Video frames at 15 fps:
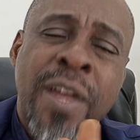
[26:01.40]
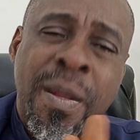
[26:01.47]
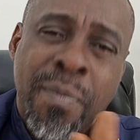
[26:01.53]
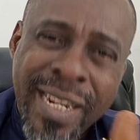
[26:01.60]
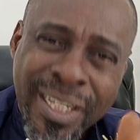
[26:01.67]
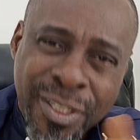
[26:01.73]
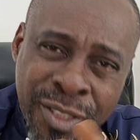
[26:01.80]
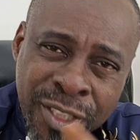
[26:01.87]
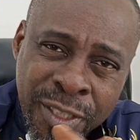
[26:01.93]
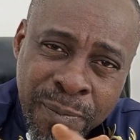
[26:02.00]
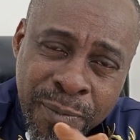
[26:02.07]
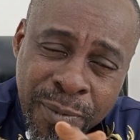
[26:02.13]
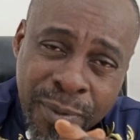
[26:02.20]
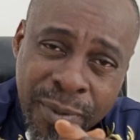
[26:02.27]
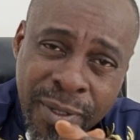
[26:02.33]
of our
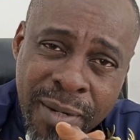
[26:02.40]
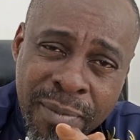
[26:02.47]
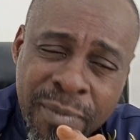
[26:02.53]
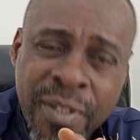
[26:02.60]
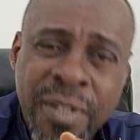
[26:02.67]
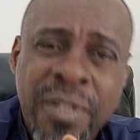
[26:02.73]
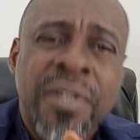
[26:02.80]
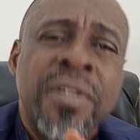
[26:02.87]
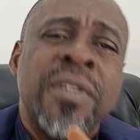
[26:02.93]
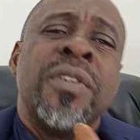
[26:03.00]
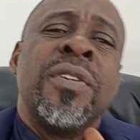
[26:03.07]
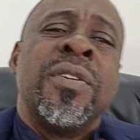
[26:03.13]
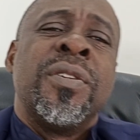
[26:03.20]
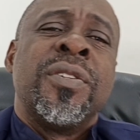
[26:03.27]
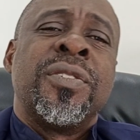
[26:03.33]
mentorship program,
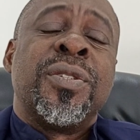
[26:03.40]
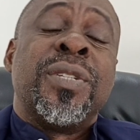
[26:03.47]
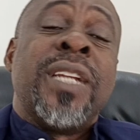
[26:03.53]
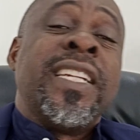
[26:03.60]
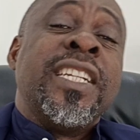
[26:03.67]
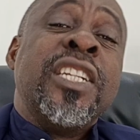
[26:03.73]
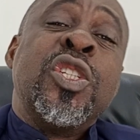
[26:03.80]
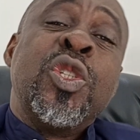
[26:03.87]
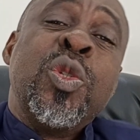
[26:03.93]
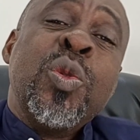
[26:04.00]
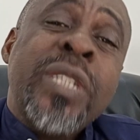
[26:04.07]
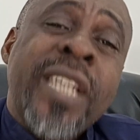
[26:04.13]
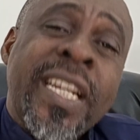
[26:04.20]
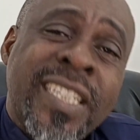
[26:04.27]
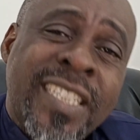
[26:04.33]
so that in 2
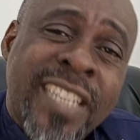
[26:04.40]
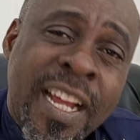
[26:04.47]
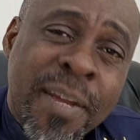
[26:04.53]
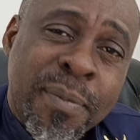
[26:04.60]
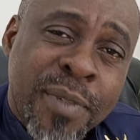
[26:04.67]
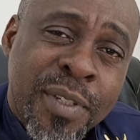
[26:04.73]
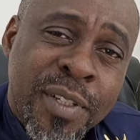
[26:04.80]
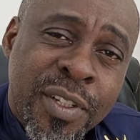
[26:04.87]
years' time,